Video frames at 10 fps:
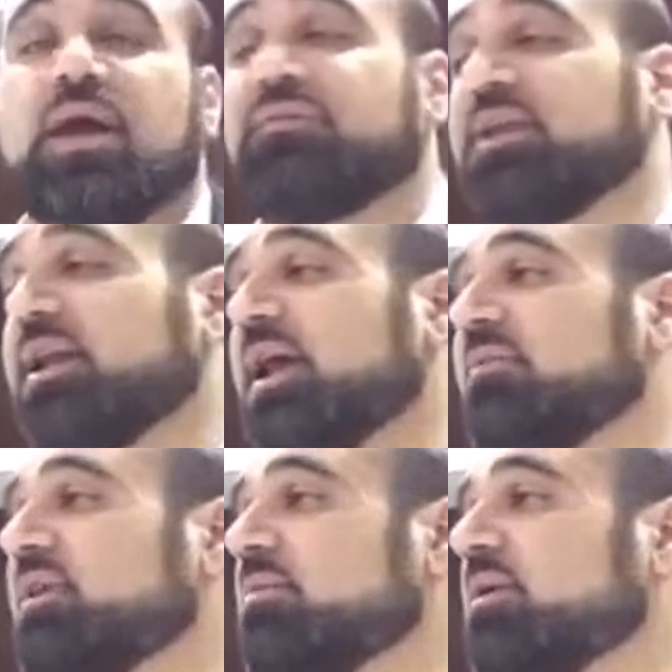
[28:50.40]
If they didn't
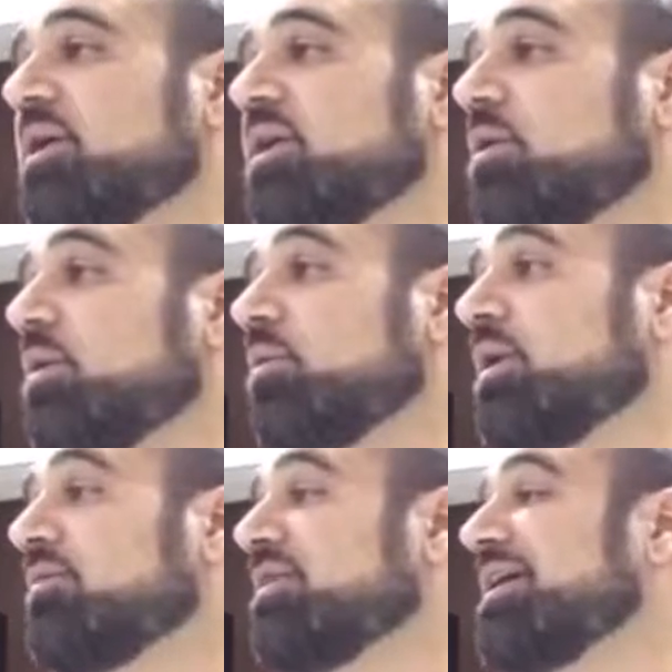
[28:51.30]
have their money, no one
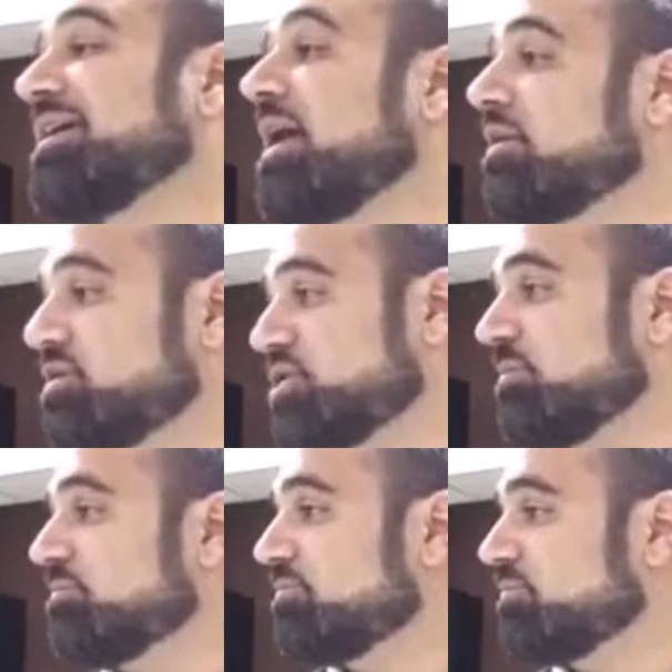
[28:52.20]
would even acknowledge
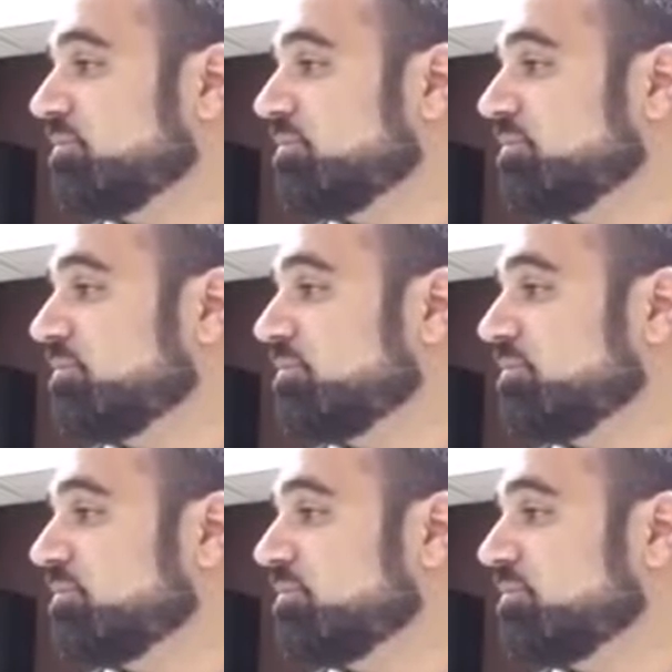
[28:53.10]
them.